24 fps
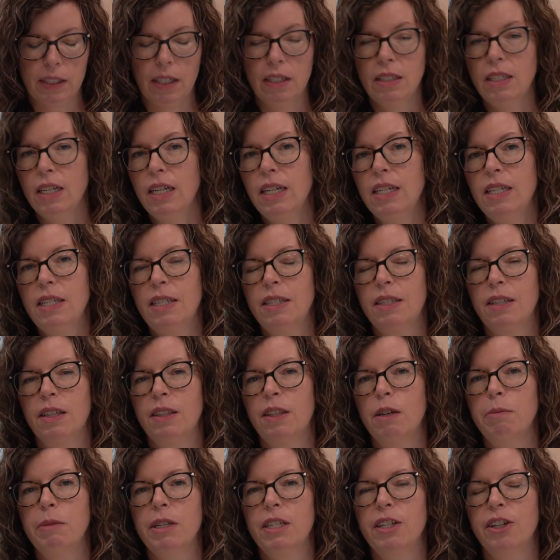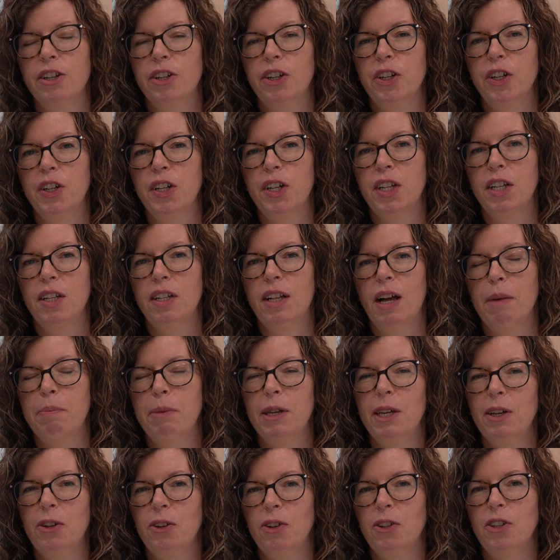Does the material
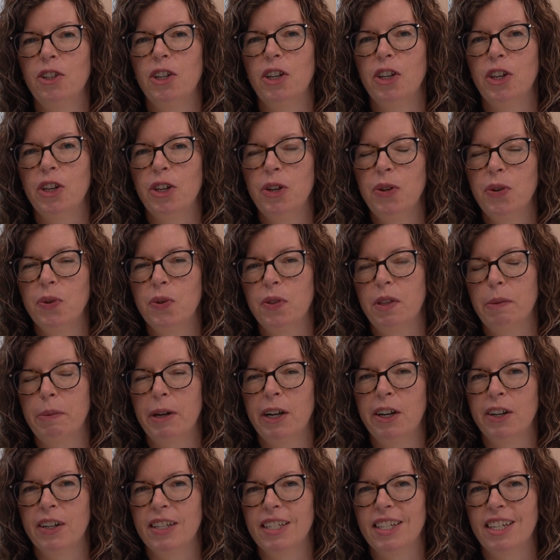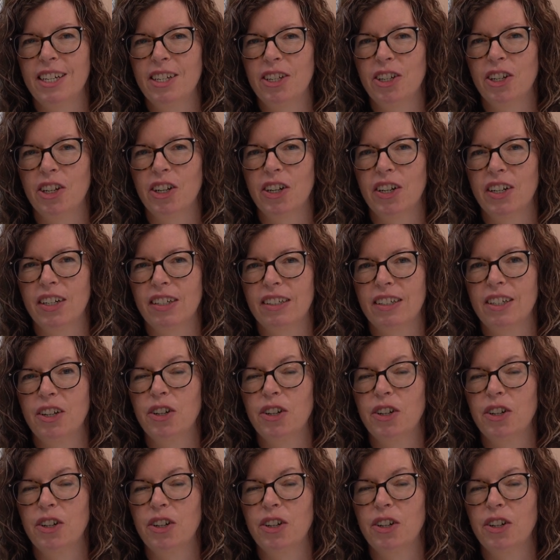appeal to you, the parent-teacher?